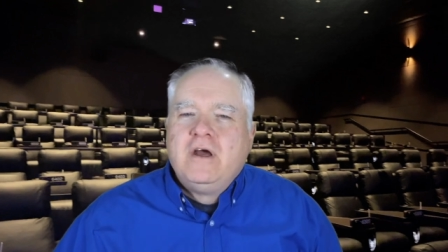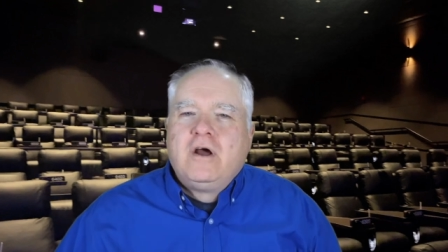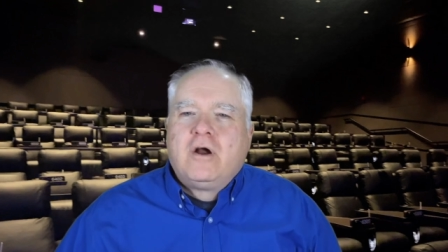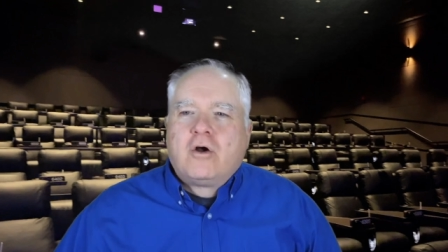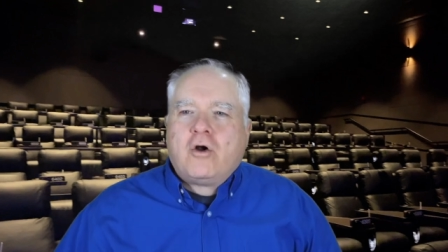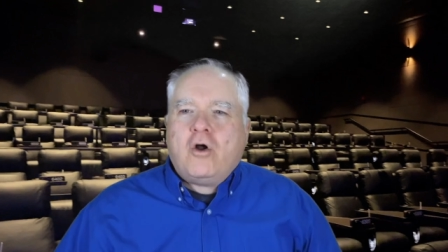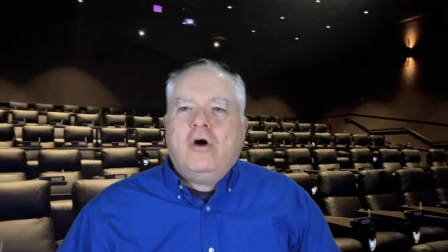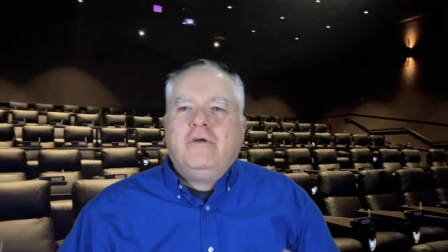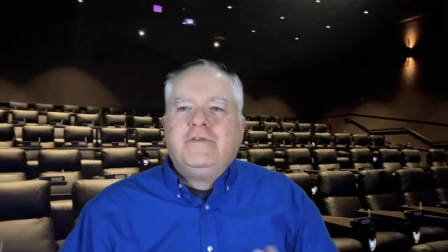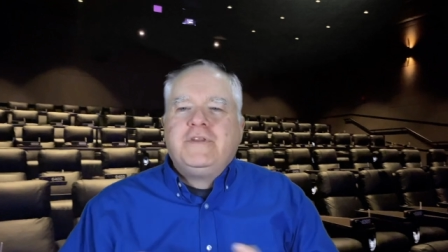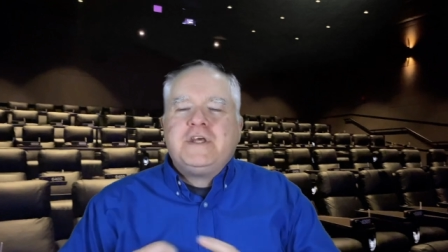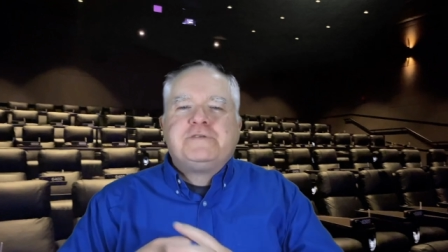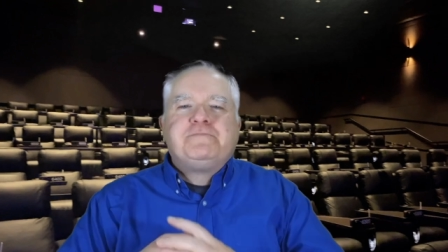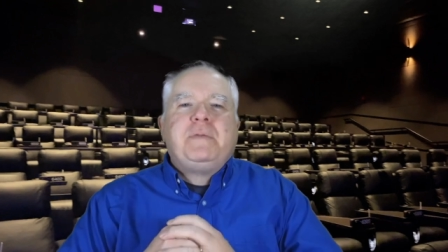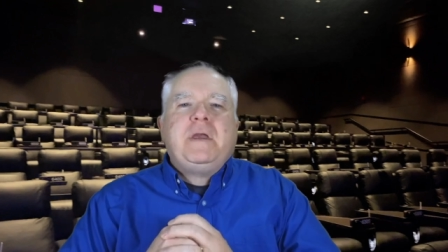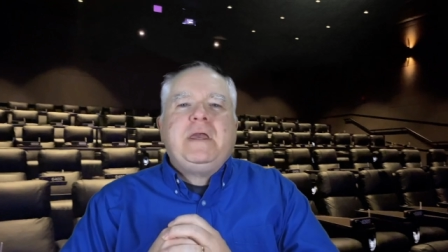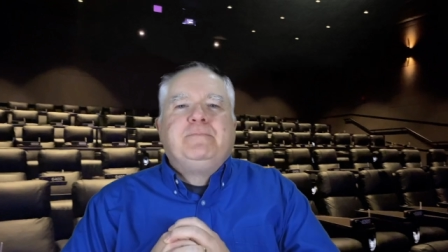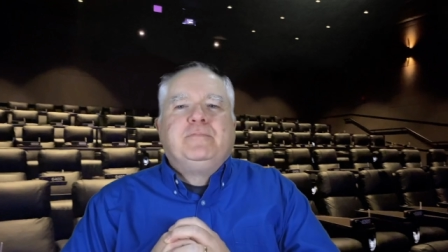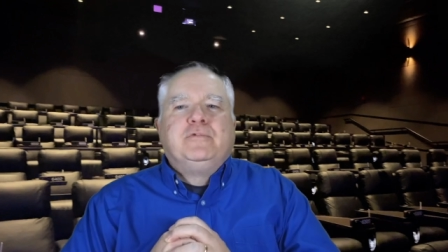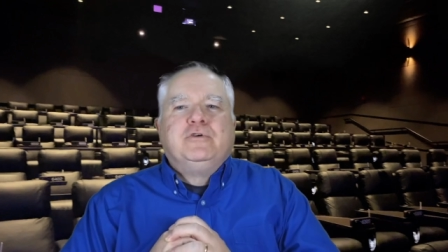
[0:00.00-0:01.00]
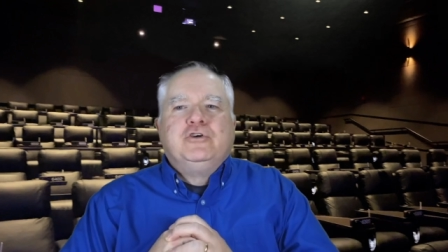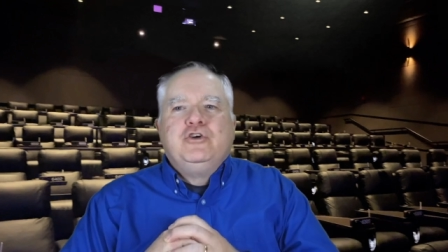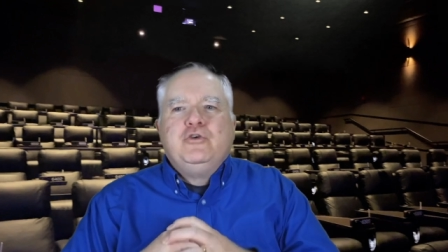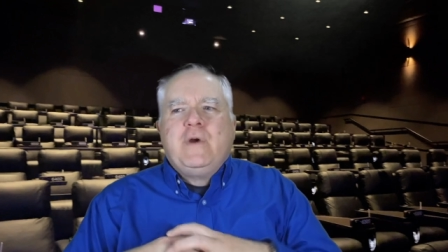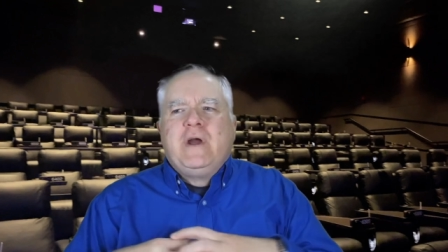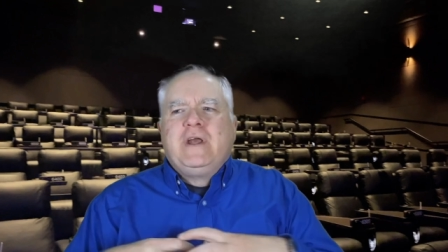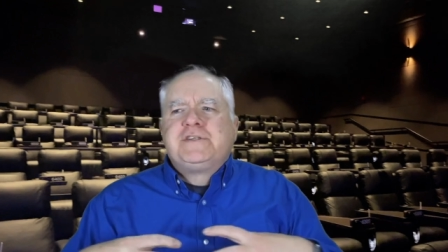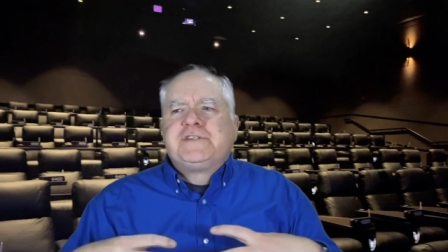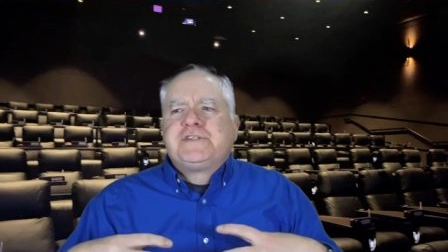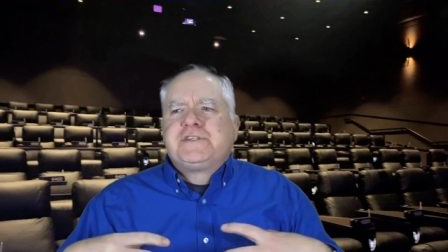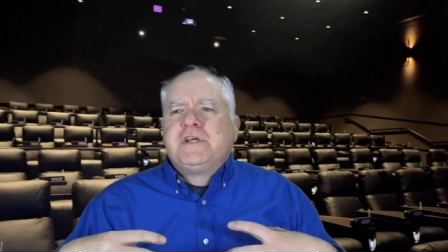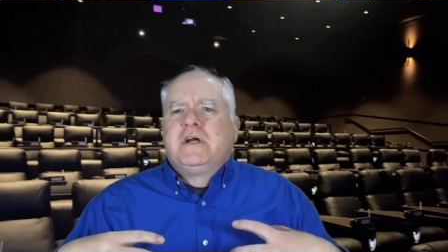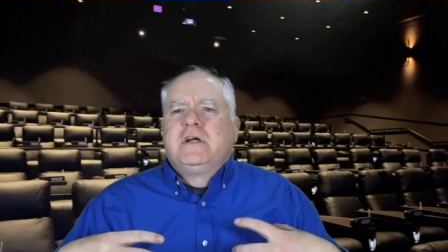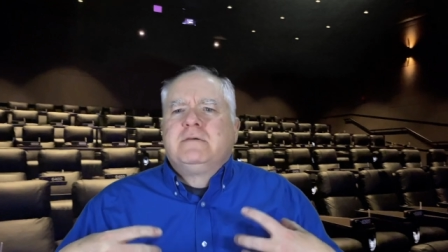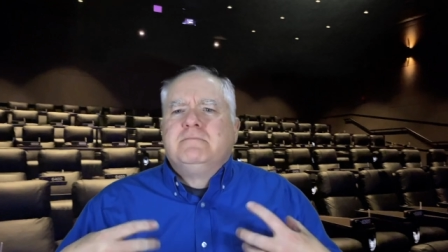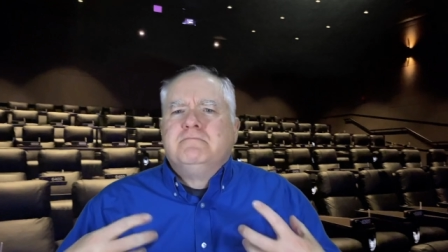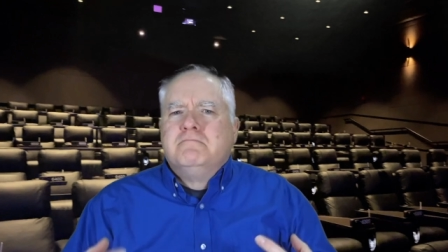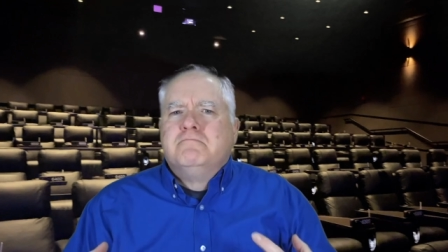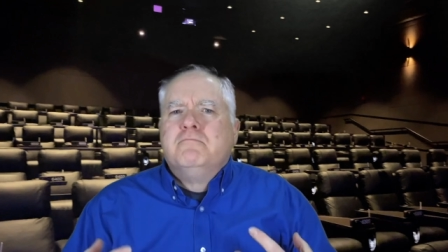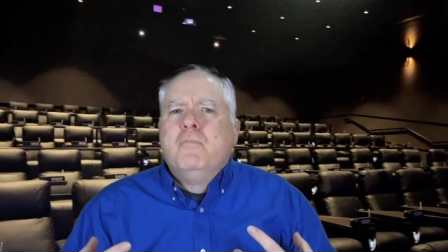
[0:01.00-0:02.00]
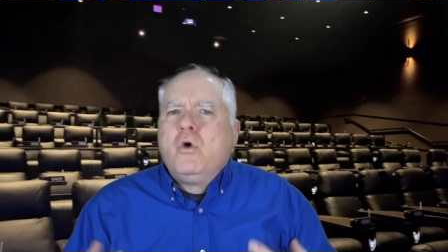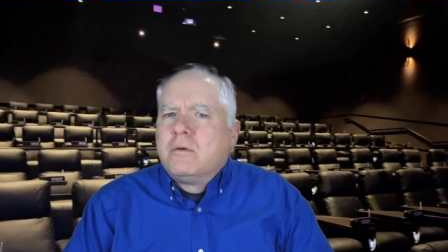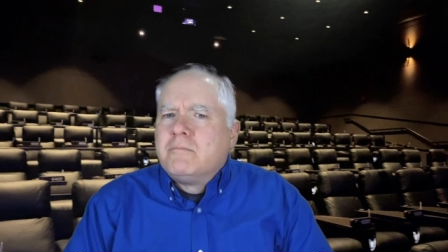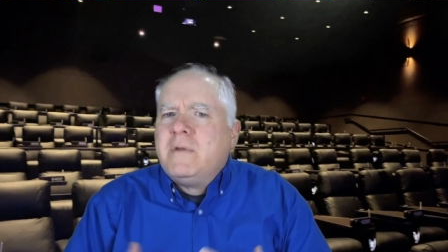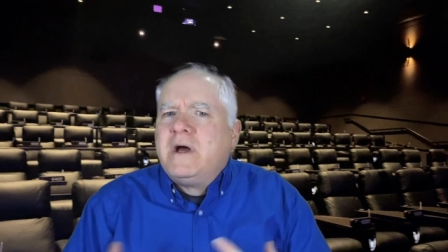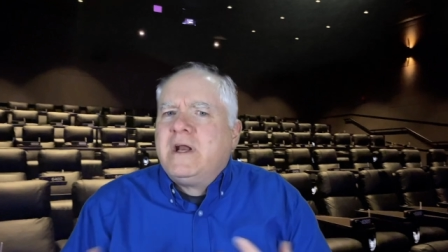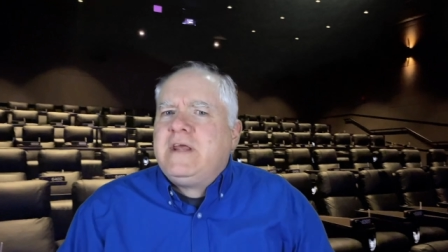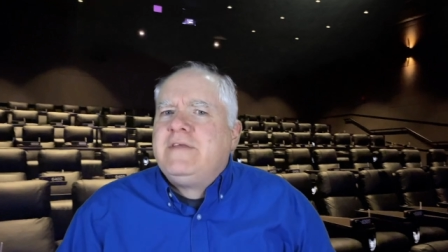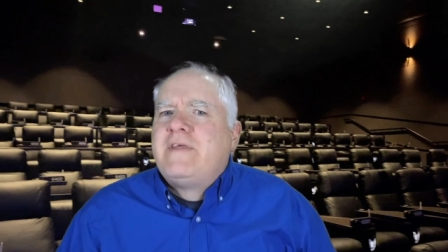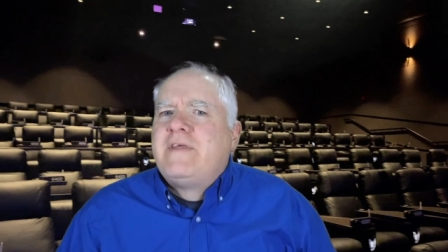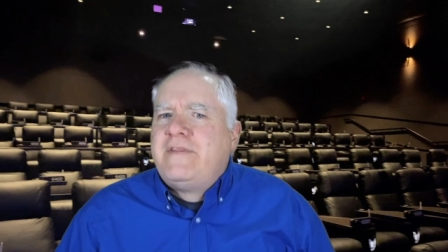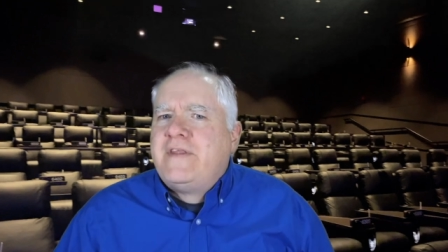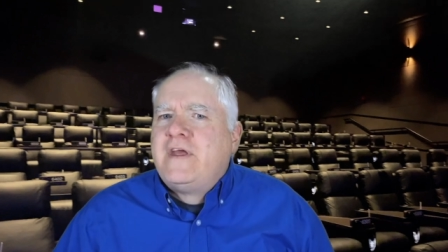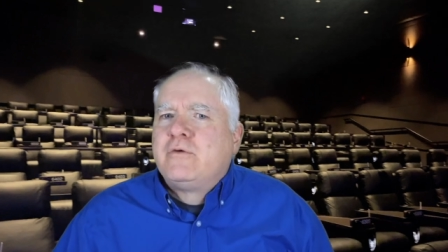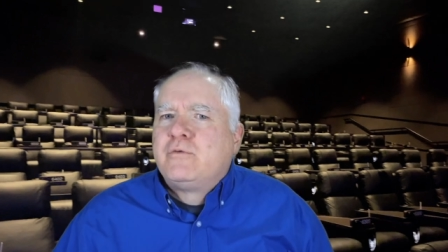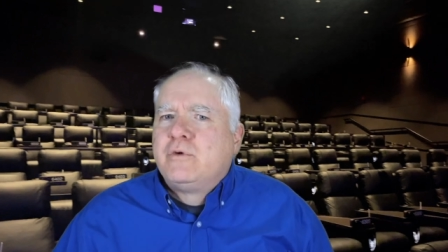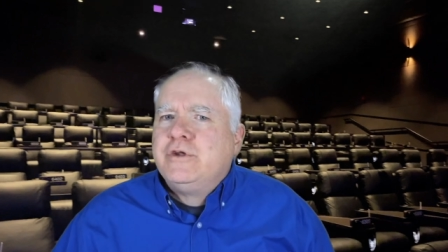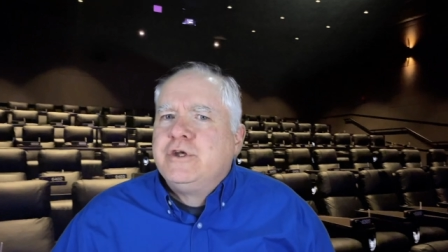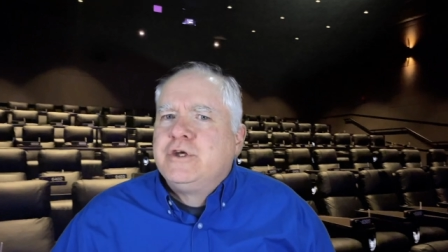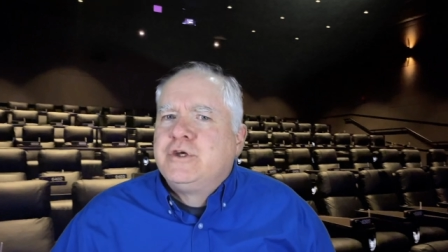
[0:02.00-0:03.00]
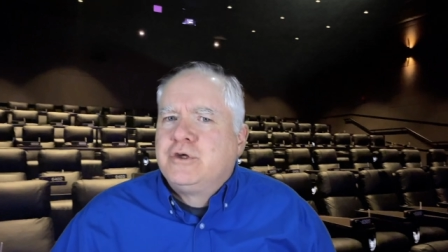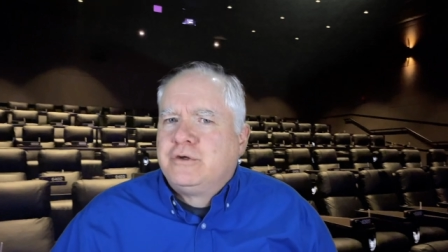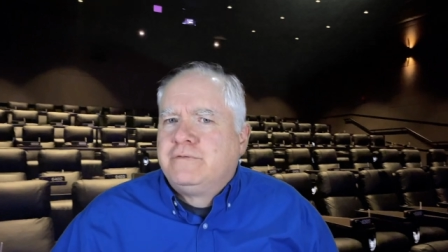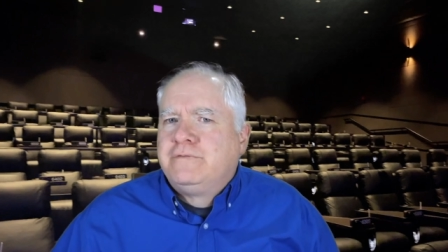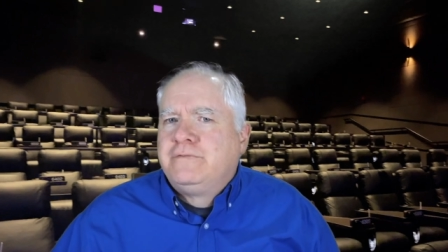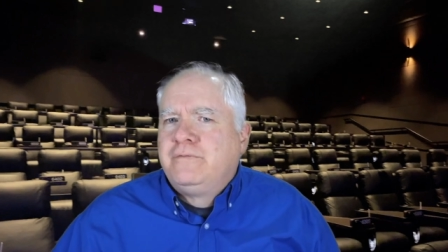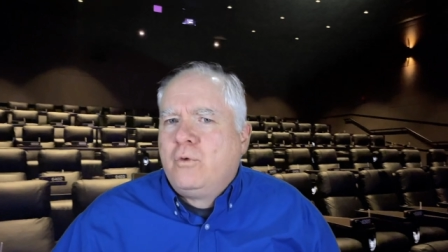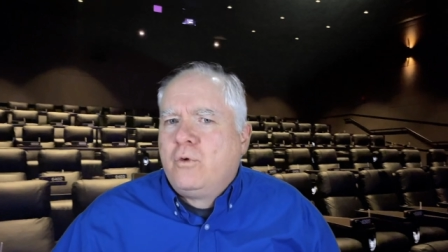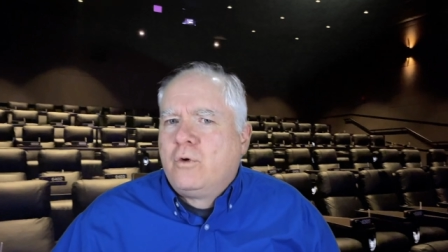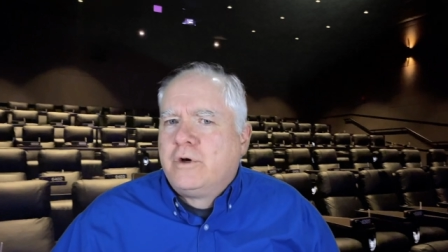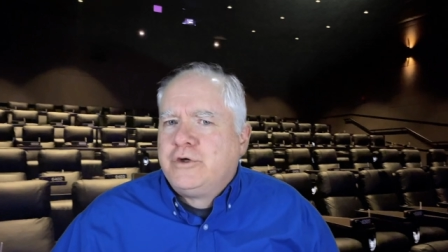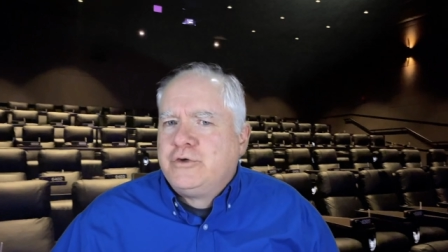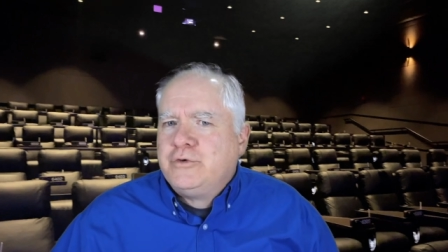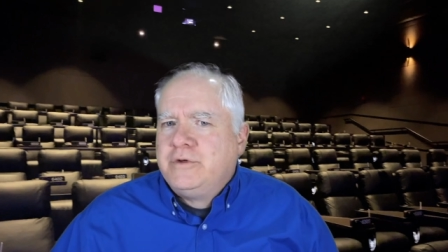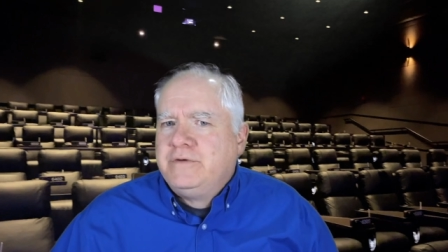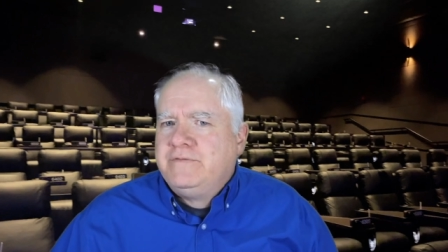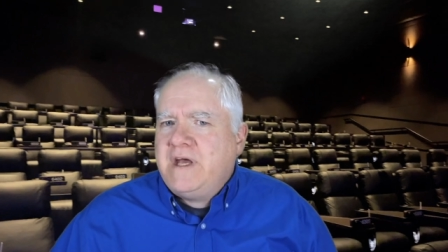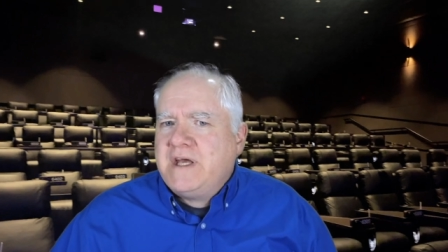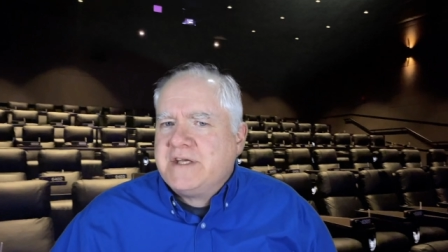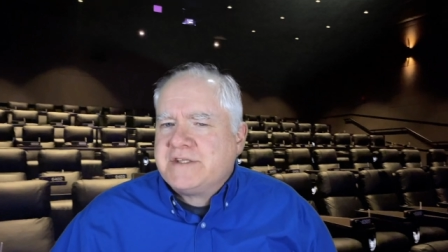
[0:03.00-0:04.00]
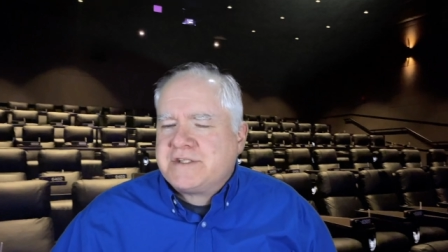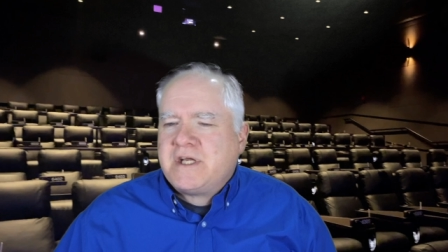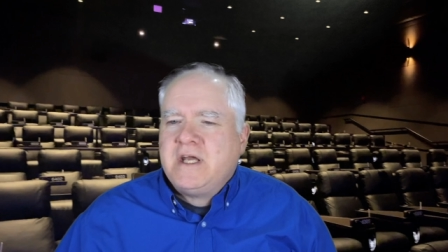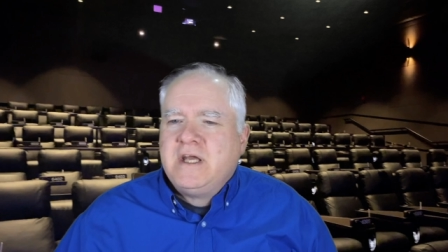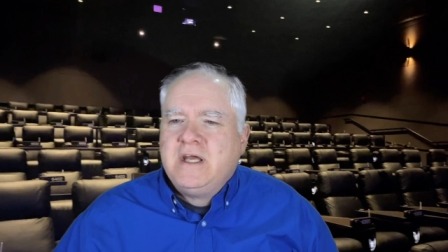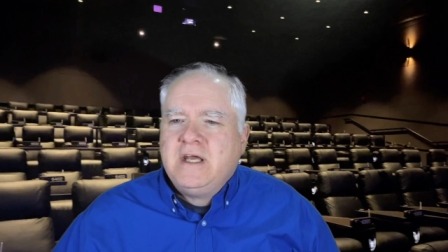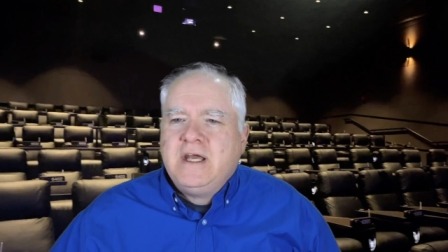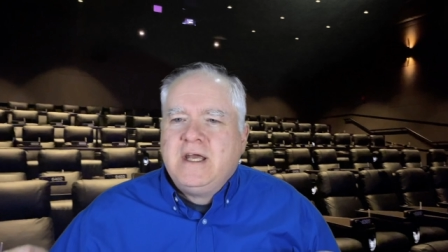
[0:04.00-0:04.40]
are all these people who had sunk more money than they really could afford to invest